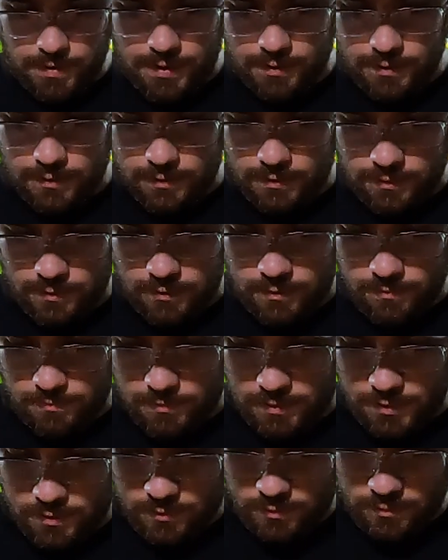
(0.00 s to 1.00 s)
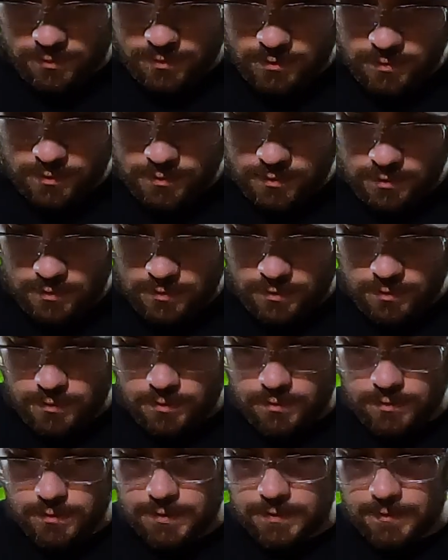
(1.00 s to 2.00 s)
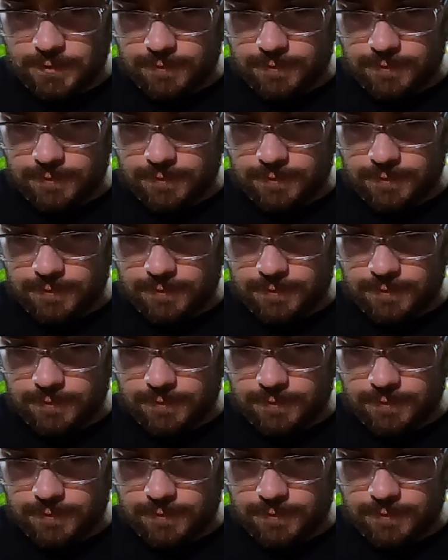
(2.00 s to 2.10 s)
P.E.K.K.A in the middle to